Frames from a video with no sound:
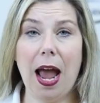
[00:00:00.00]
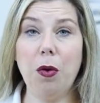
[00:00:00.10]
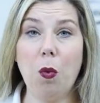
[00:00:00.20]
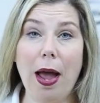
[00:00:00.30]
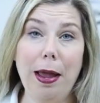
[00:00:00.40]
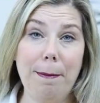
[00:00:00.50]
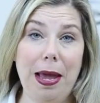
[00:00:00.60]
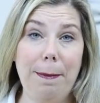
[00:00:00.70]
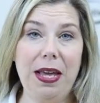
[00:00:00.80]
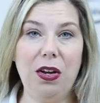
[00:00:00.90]
and why it
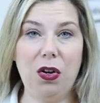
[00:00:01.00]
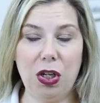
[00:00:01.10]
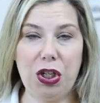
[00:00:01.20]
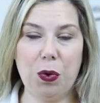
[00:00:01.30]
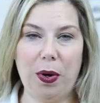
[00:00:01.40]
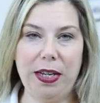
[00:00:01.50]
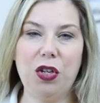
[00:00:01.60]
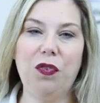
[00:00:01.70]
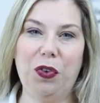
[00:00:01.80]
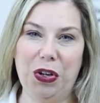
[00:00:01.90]
may be a good
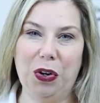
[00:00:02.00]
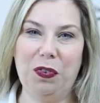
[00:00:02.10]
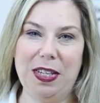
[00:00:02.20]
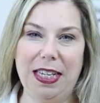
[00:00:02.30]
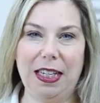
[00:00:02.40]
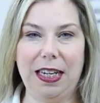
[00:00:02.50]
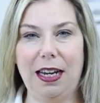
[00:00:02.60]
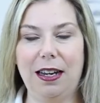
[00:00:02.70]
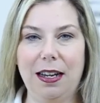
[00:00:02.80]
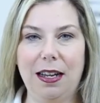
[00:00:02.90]
choice for your
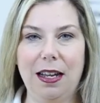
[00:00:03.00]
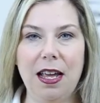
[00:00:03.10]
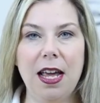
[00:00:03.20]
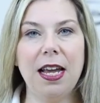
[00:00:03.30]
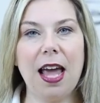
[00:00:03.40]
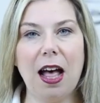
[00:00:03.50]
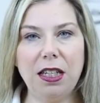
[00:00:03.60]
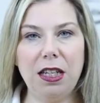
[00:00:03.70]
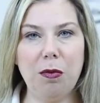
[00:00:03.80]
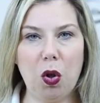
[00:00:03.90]
facility.
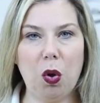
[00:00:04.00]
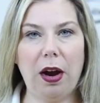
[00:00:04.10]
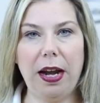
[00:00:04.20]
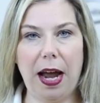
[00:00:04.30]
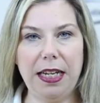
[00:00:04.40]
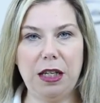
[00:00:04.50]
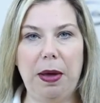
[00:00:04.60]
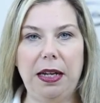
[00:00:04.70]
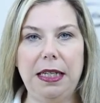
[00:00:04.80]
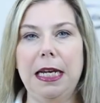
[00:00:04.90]
Calcium chloride ice
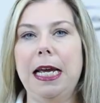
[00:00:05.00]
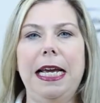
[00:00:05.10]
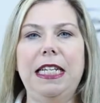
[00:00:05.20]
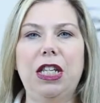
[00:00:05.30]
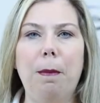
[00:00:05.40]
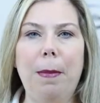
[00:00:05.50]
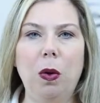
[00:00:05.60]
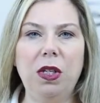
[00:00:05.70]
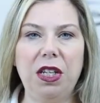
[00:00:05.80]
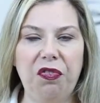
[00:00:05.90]
melt is the
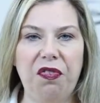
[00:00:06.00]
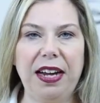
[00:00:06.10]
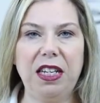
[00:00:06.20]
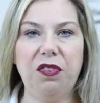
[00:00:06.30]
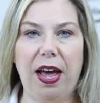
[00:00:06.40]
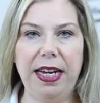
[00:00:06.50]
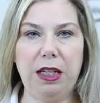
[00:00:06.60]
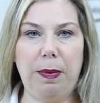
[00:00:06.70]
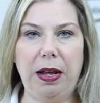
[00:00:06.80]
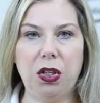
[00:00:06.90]
most effective
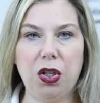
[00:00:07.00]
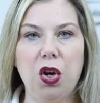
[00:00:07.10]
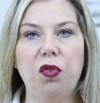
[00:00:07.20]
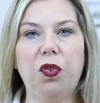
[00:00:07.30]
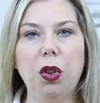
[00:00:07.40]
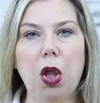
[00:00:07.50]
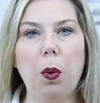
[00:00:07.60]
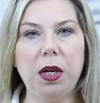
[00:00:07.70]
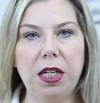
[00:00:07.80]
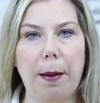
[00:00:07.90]
ice melt for
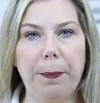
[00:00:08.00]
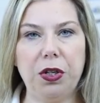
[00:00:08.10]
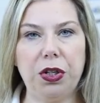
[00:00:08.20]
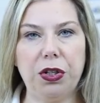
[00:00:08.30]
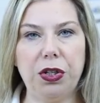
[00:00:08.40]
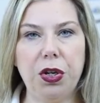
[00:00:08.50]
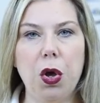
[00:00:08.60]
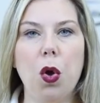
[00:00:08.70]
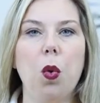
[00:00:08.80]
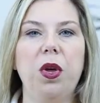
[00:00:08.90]
lower temperatures
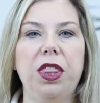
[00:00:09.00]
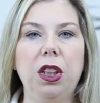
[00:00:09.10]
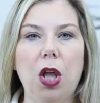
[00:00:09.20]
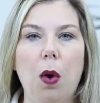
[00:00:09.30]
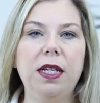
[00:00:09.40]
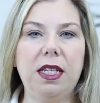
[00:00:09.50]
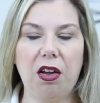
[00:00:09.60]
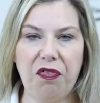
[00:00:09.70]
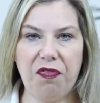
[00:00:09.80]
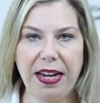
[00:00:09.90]
with the lowest
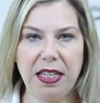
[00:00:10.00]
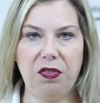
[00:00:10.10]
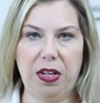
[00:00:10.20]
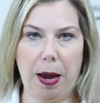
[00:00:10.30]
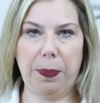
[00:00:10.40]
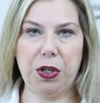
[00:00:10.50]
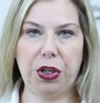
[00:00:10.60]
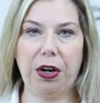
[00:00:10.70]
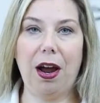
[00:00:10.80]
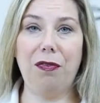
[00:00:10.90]
effective
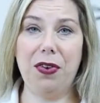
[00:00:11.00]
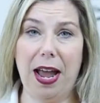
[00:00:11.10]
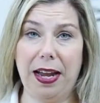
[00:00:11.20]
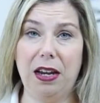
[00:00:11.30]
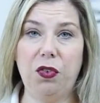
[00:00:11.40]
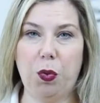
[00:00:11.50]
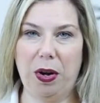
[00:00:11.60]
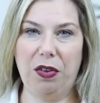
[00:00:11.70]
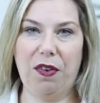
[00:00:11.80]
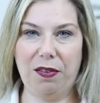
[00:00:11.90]
temperature of negative
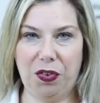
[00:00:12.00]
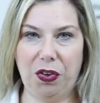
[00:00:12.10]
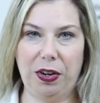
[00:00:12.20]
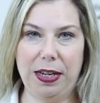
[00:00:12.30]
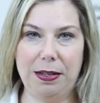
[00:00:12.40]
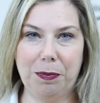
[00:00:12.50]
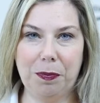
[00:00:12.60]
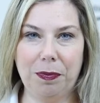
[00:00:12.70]
25 degrees.